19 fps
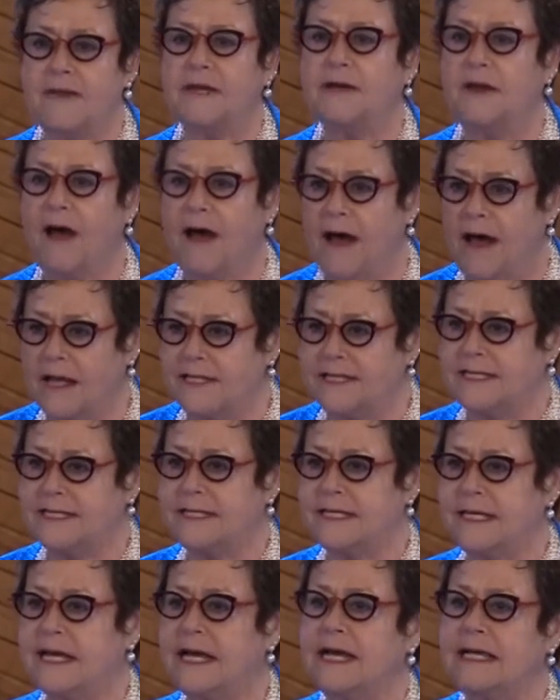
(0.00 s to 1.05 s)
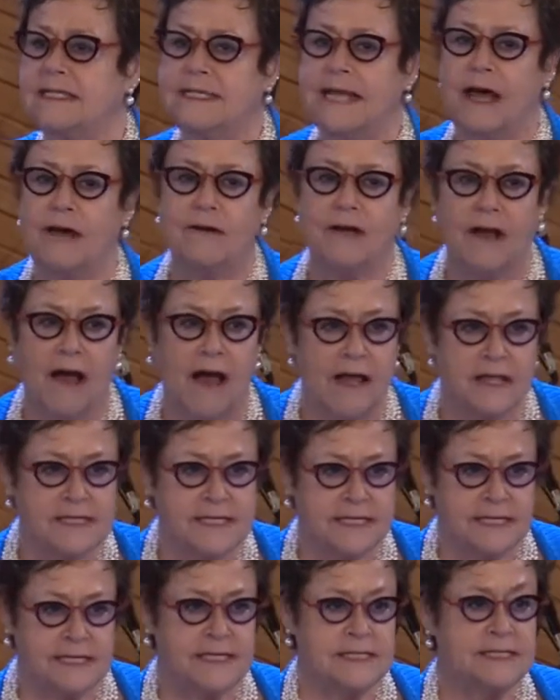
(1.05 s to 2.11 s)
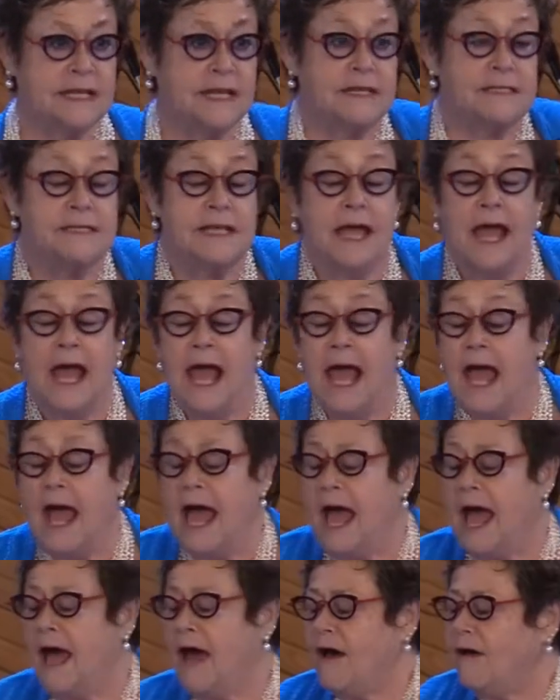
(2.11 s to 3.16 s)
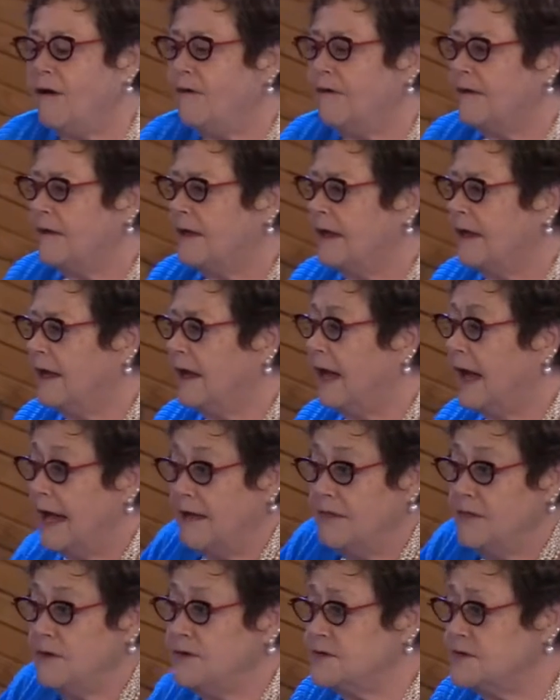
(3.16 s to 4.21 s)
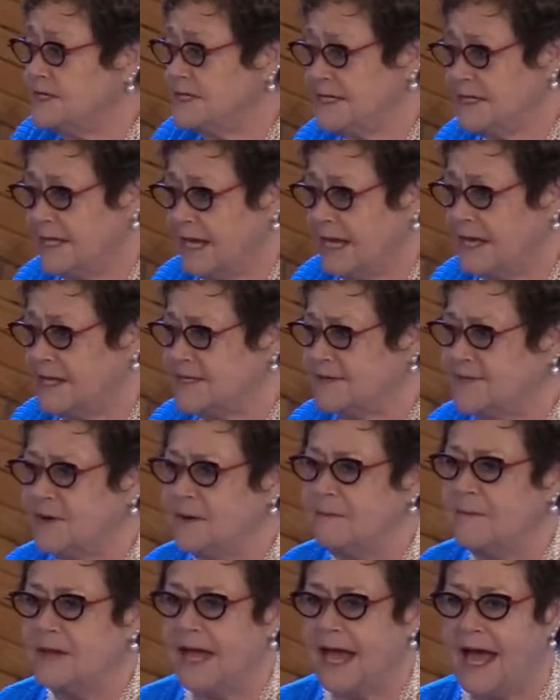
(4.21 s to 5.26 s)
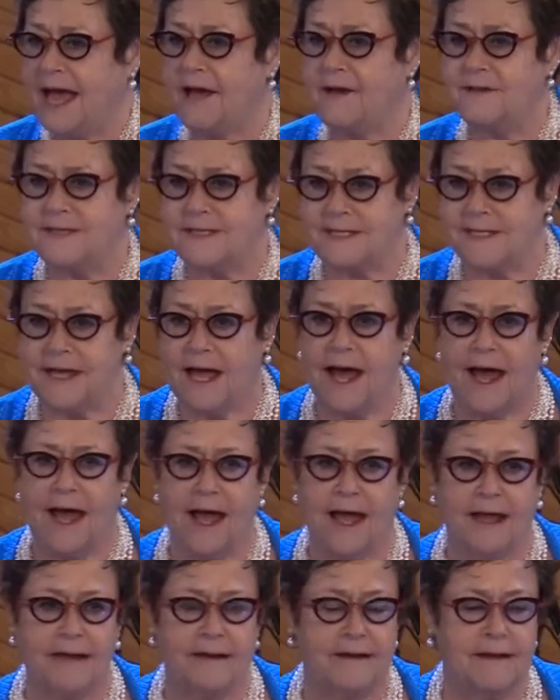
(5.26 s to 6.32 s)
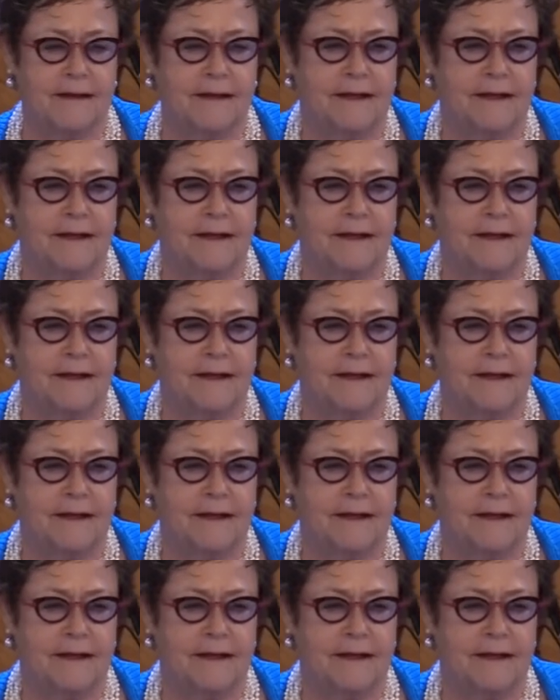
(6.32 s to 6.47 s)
God see us, how God sees us, how others see us from the outside.